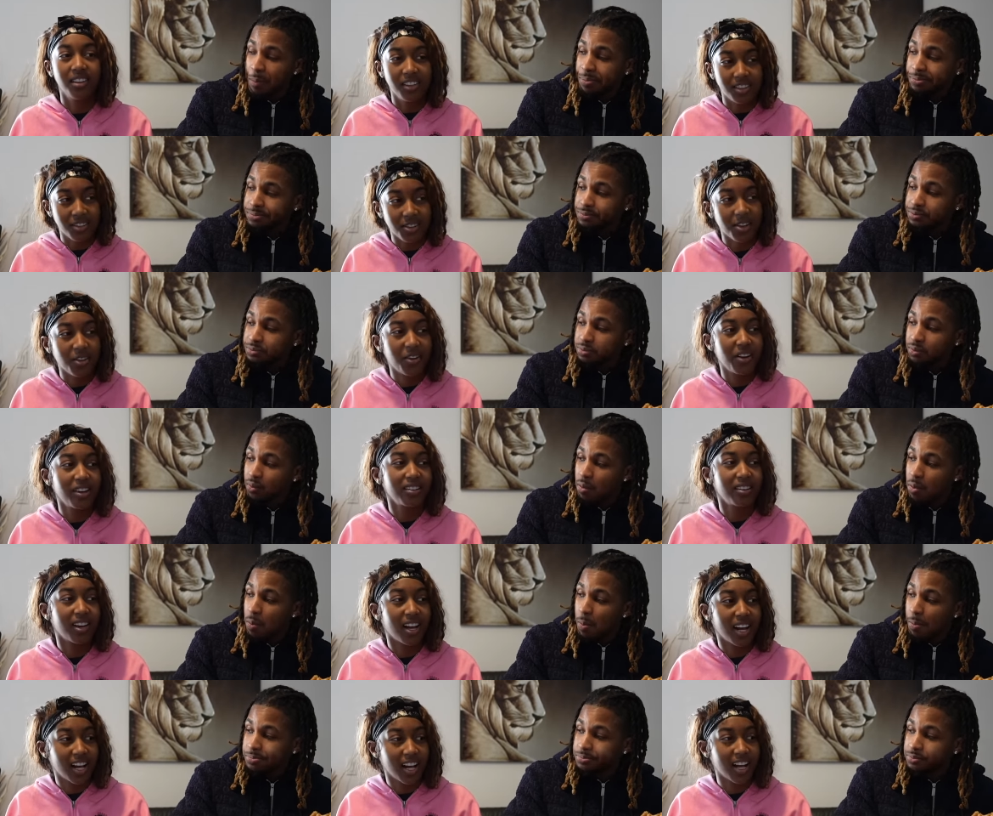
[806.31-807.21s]
Speaker 1: You know,
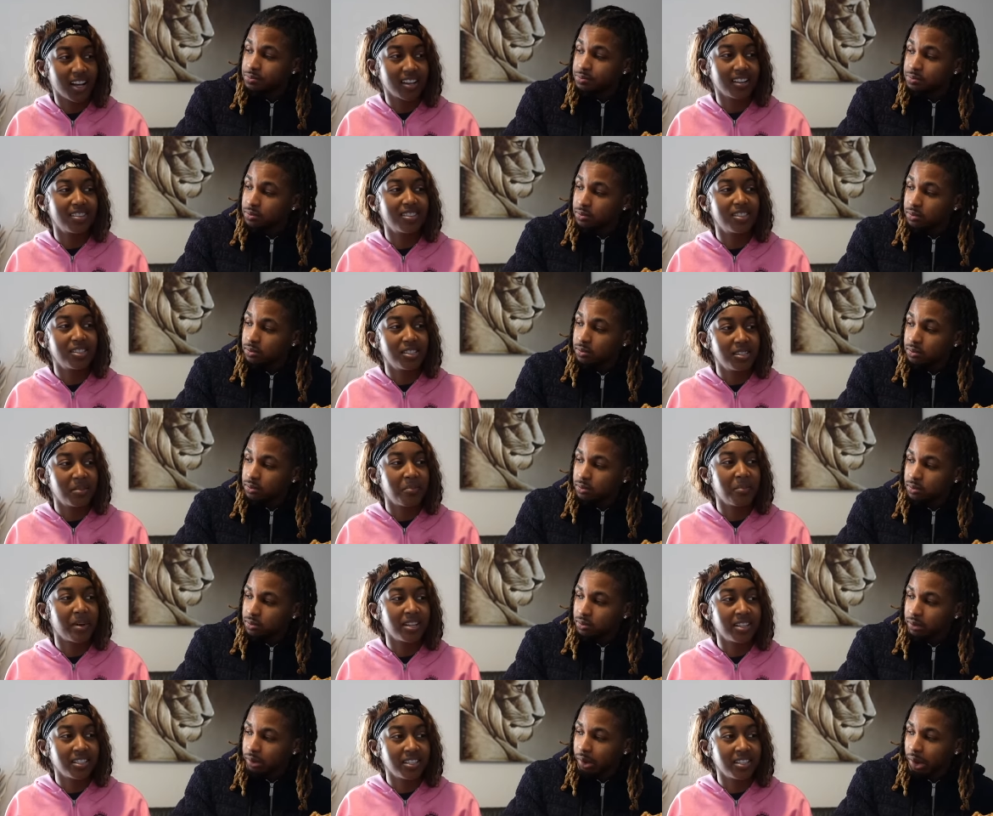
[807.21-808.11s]
I got Hood
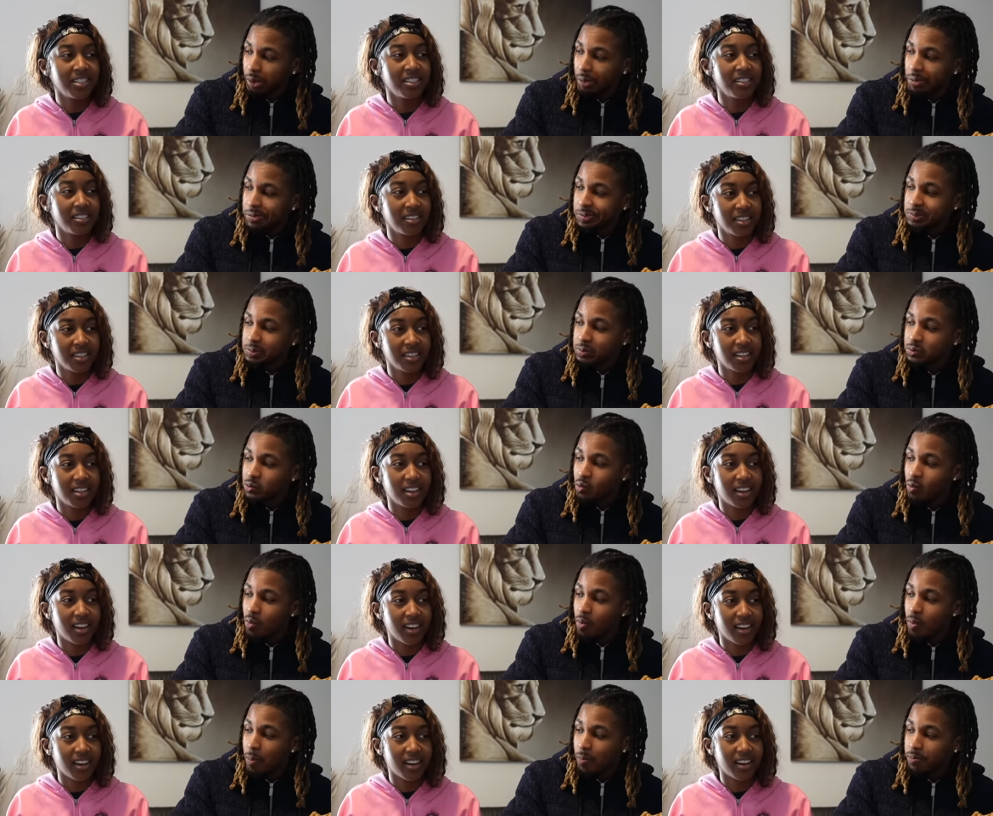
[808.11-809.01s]
Melody.
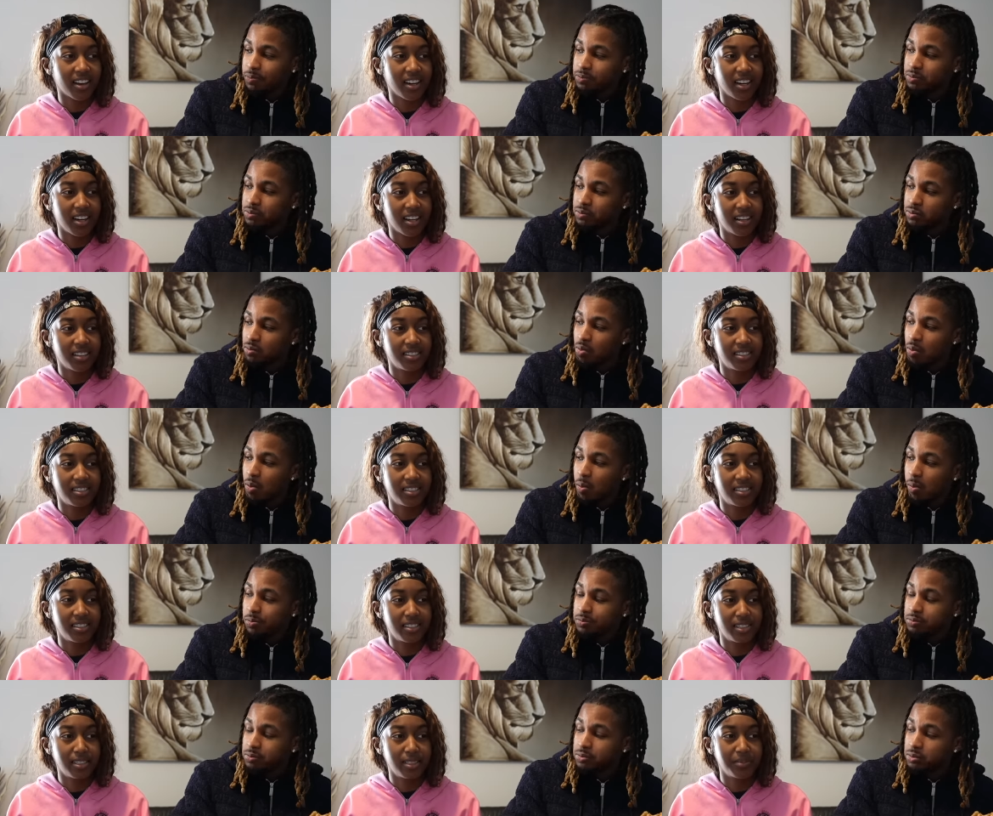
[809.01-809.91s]
I got
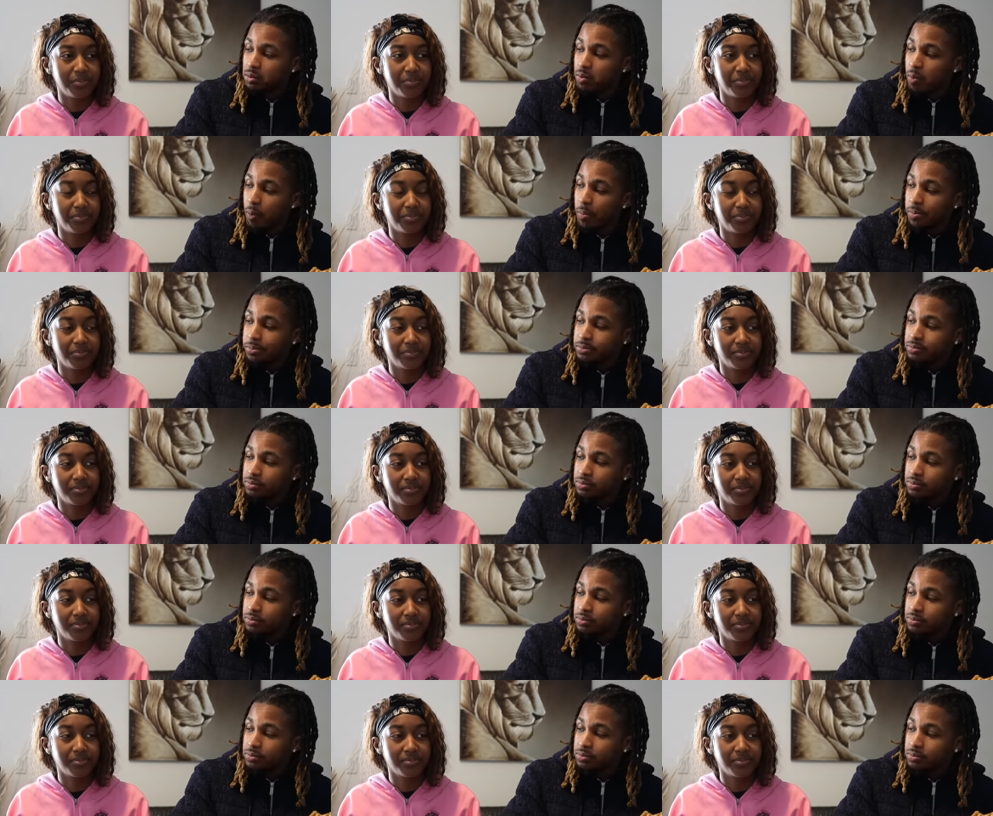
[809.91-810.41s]
um